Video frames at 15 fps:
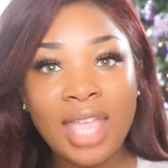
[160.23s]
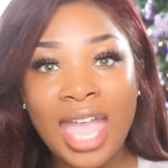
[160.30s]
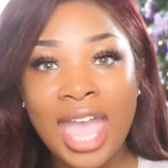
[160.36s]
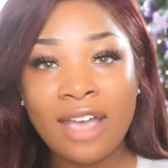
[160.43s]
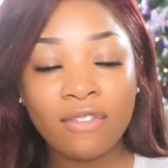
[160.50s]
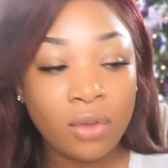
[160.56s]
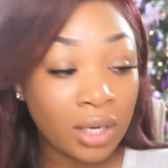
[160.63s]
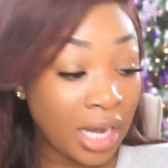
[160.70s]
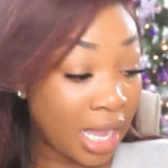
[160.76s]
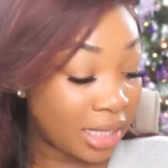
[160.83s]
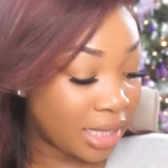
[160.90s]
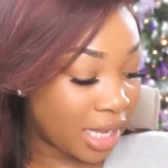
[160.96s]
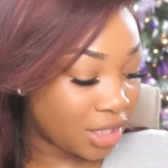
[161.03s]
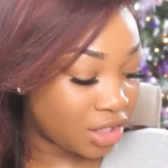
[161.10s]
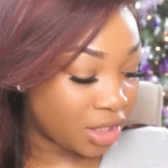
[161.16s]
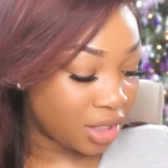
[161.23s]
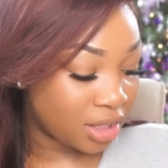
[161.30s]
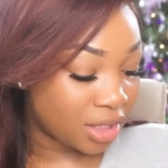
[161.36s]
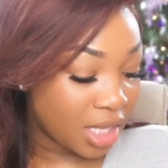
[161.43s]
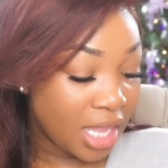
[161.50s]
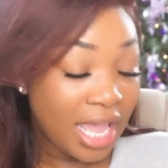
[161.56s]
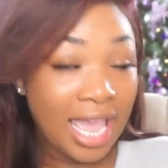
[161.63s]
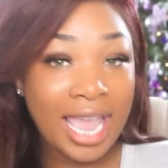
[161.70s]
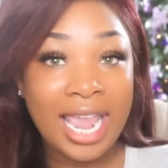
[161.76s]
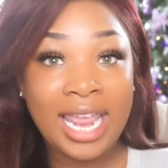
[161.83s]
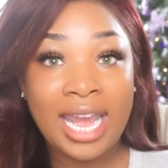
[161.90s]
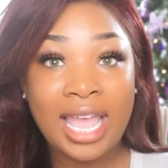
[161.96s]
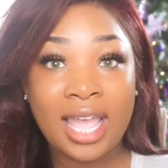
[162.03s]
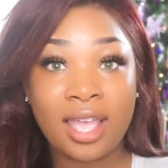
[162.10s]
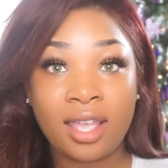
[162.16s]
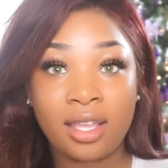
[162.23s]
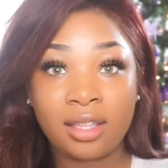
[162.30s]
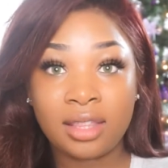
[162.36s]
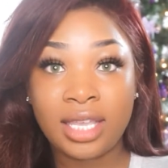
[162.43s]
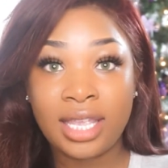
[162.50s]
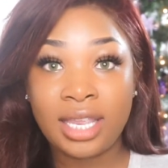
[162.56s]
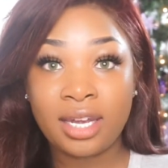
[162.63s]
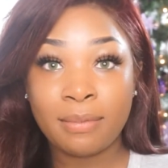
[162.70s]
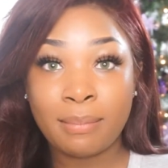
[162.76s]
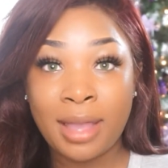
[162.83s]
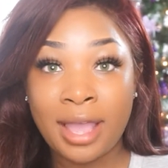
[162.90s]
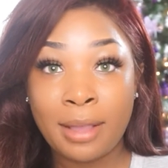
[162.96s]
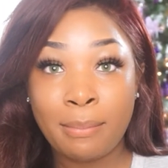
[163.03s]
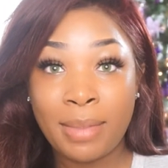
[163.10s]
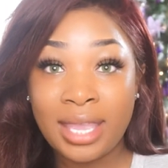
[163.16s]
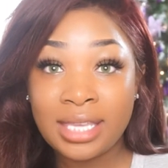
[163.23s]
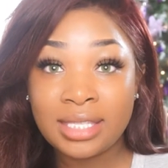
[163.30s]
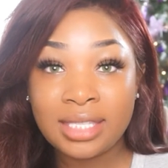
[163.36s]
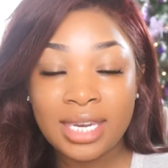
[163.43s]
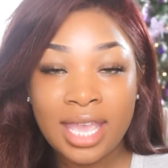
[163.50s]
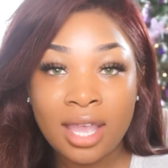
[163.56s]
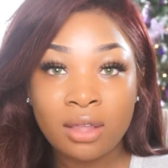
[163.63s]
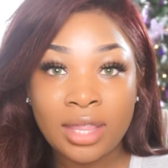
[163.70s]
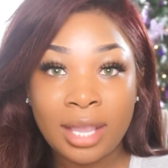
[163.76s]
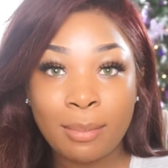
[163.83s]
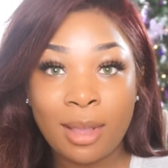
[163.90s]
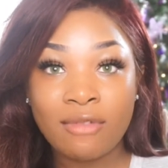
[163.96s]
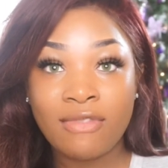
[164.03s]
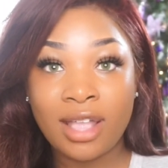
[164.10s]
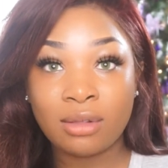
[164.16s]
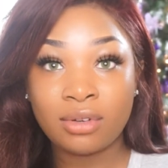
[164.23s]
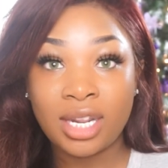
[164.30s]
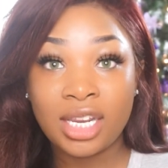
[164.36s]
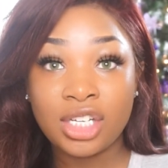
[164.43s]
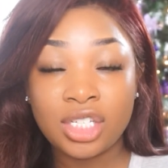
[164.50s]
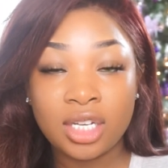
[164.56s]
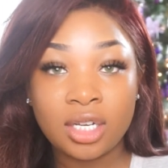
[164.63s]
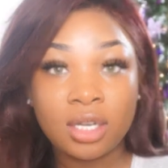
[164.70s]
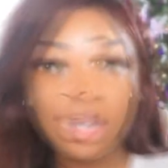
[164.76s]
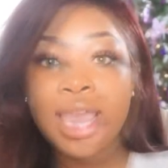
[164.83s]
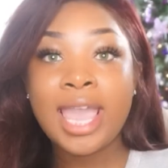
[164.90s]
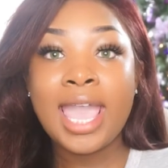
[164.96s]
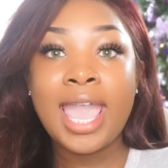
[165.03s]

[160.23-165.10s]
I have on eyelashes, and I laid my base down, like my foundation.